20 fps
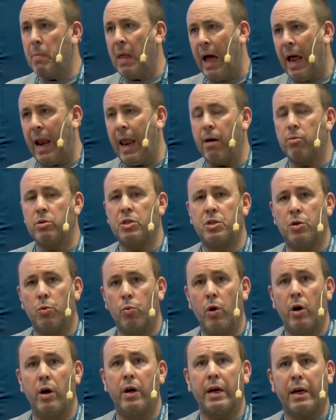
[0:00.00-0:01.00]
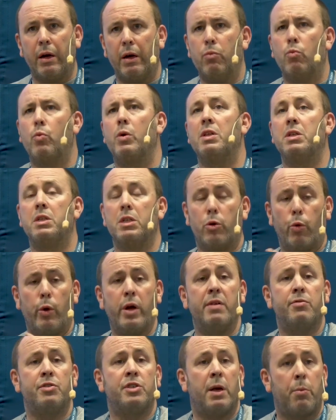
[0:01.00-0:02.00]
allow us to work with a degree
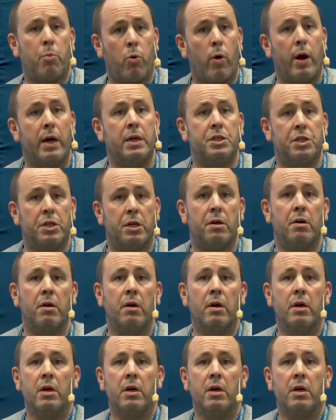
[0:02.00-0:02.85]
of separation.